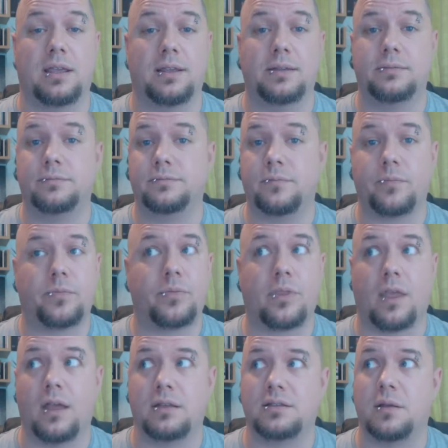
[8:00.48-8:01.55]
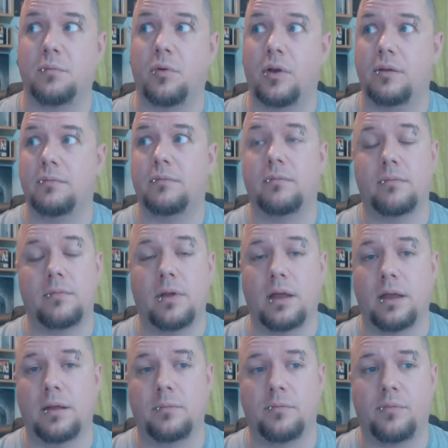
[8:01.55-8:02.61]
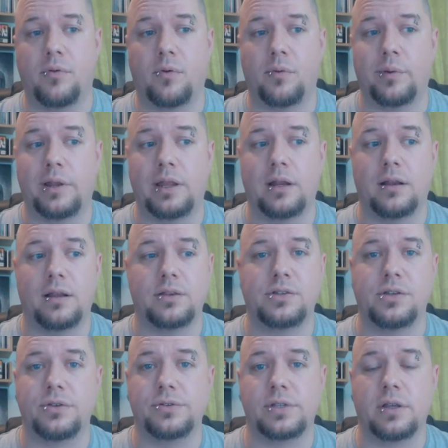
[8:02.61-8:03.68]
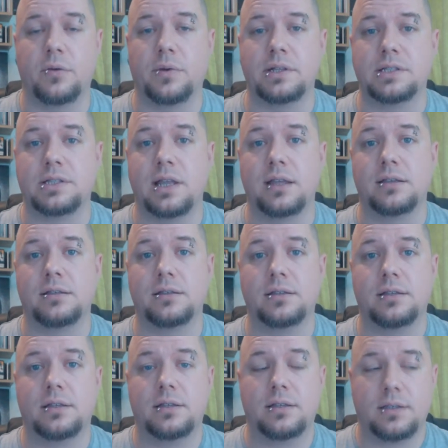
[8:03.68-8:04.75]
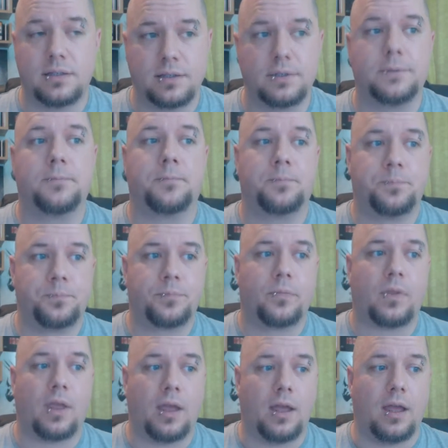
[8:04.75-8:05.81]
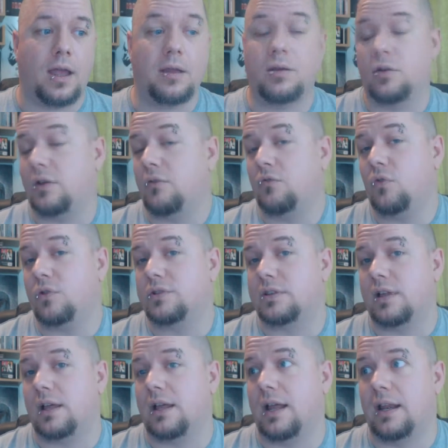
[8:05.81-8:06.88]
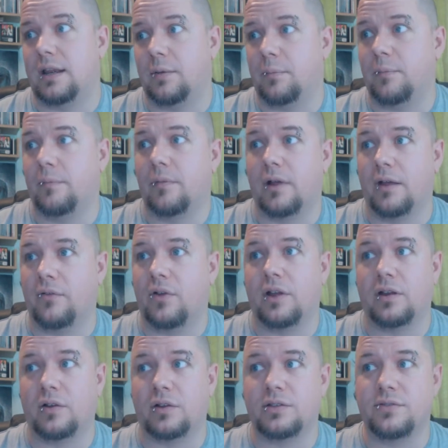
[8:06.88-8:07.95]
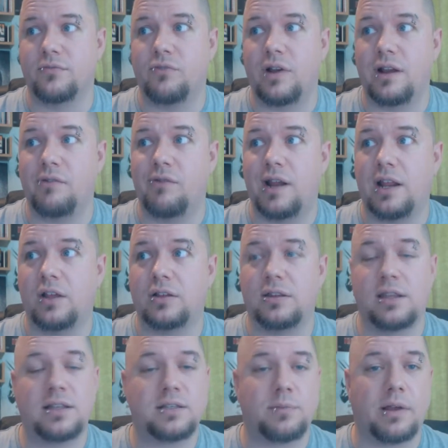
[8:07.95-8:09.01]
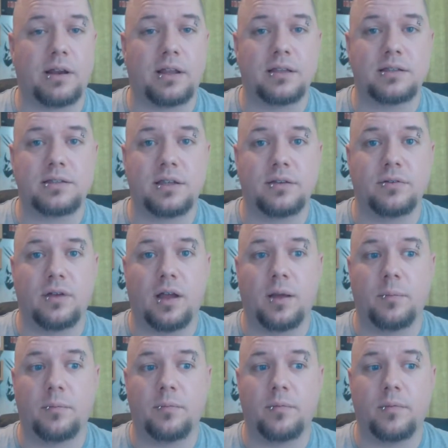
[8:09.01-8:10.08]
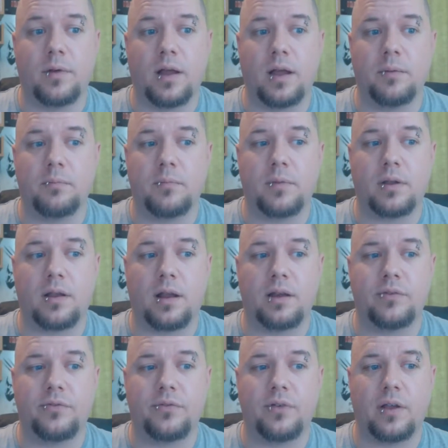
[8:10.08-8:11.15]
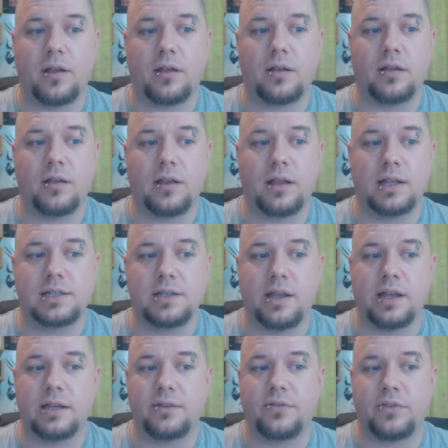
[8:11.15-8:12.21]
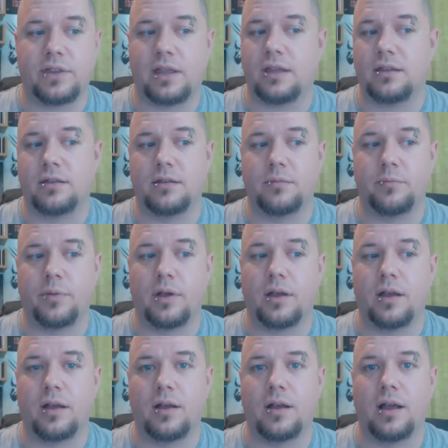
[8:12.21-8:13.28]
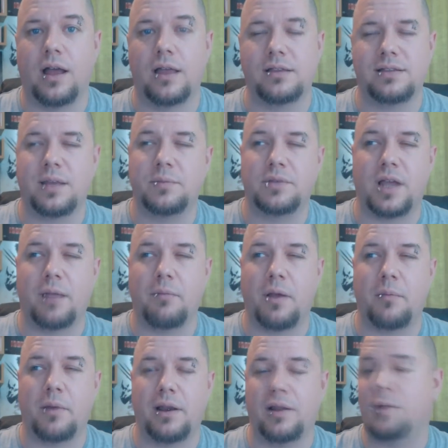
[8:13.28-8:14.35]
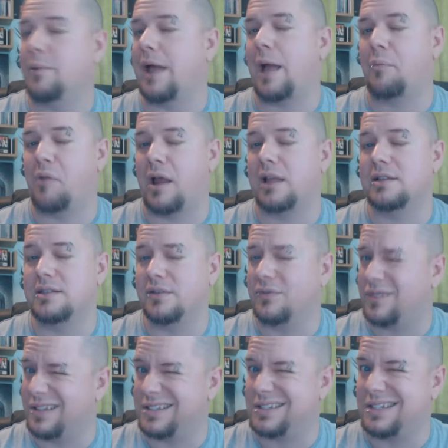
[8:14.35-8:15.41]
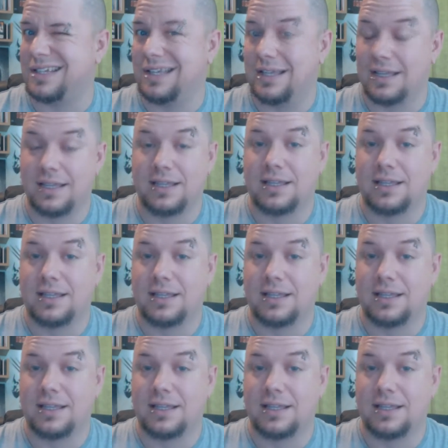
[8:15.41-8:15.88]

week at some point, probably like Tuesday or Wednesday. And looking forward to that. And I've heard lots of really, really good things about it, so I'm kind of excited for that. But at the same time, I'm a little bit apprehensive because